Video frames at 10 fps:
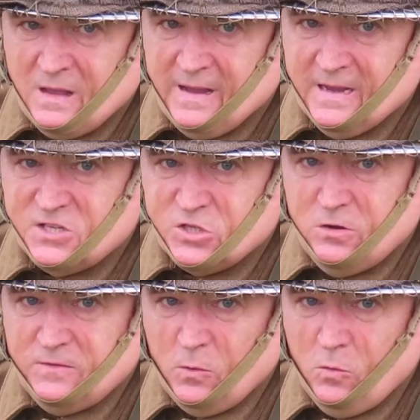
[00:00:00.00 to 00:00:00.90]
I had
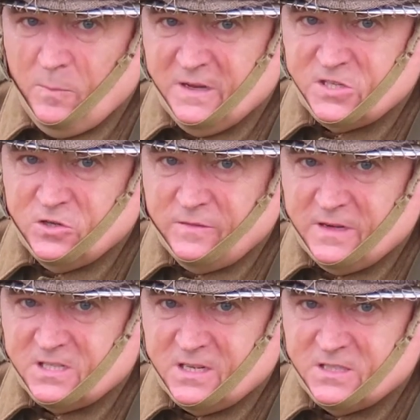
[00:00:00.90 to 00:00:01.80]
served all my
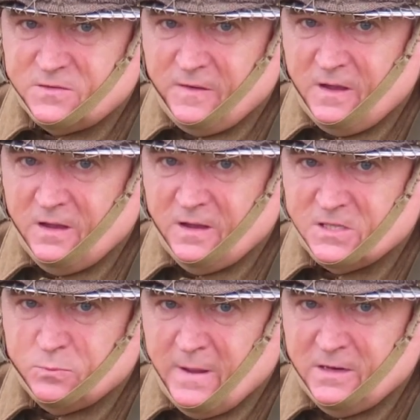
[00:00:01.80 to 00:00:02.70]
service as far
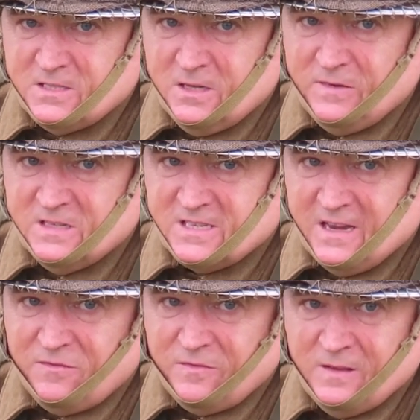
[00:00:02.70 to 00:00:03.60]
as relatively
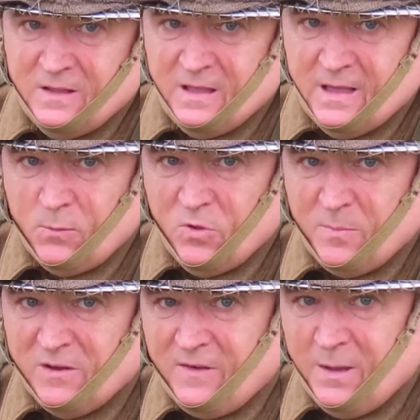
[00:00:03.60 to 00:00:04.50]
safe and with
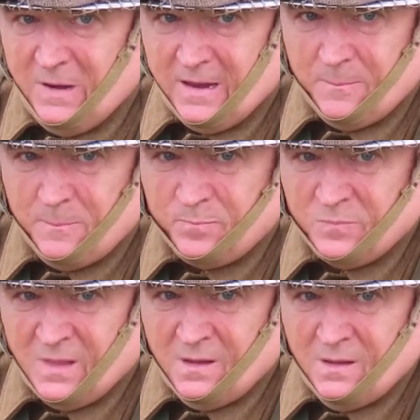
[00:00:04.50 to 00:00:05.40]
my family.
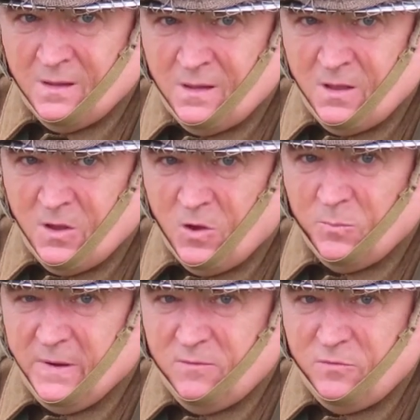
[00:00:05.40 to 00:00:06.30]

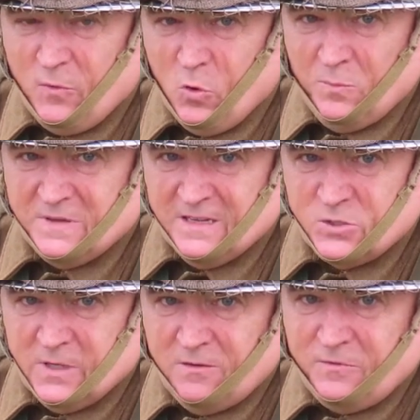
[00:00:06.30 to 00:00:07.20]
On being formed
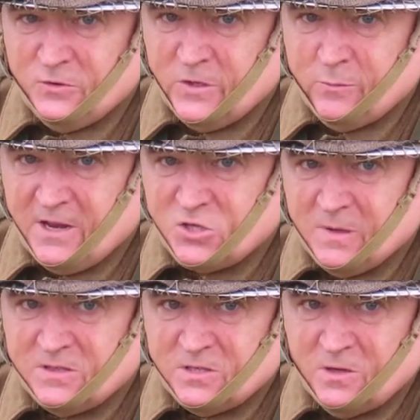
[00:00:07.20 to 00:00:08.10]
into an infantry
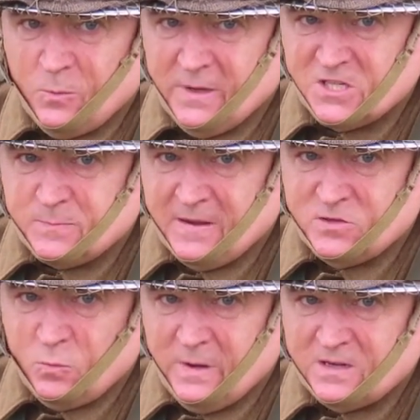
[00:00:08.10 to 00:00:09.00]
regiment, we had
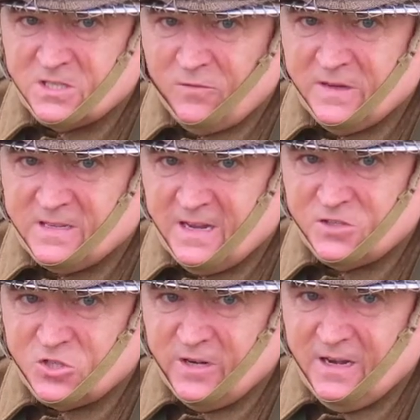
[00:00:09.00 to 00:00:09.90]
spent weeks of
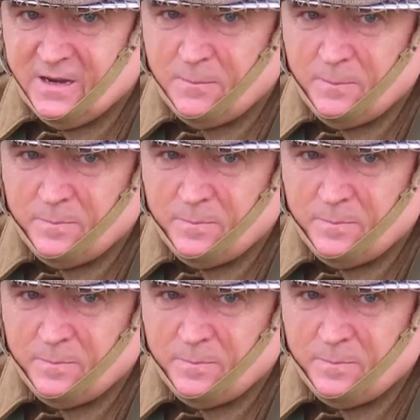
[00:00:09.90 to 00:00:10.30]
intense training.